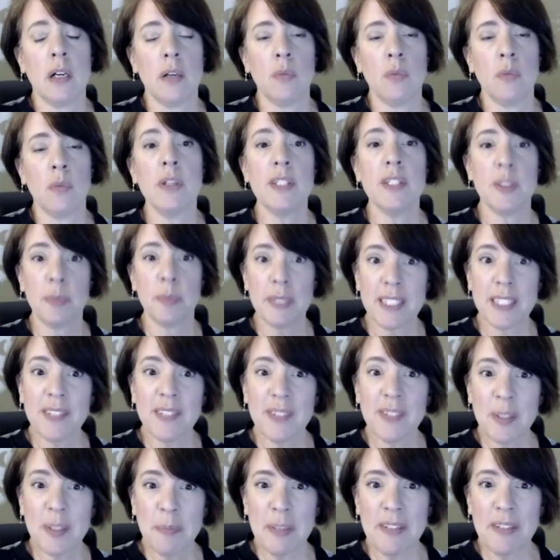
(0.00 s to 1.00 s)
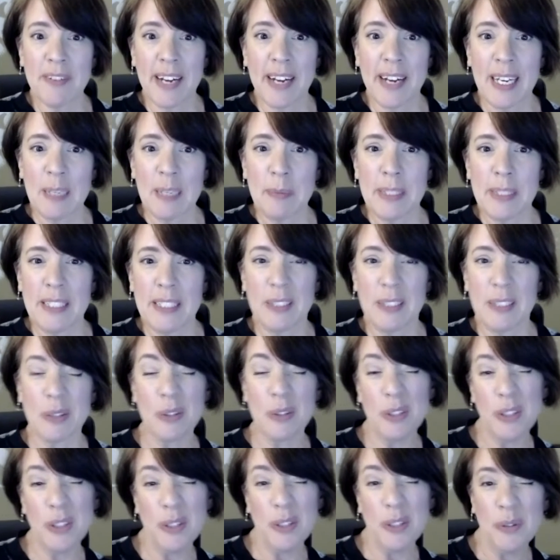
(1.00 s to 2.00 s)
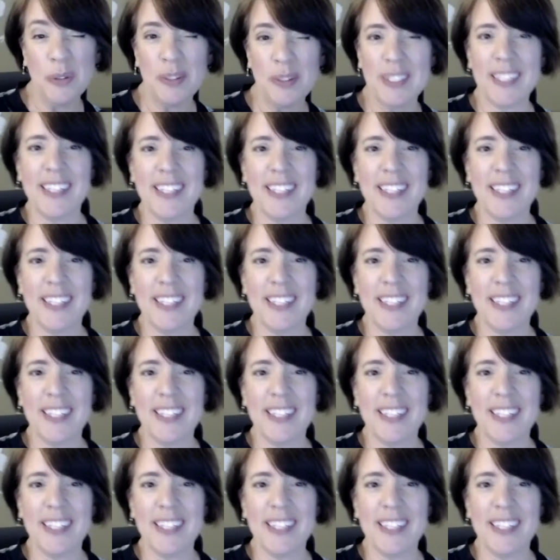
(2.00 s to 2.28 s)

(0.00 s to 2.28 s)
one specific B vitamin or two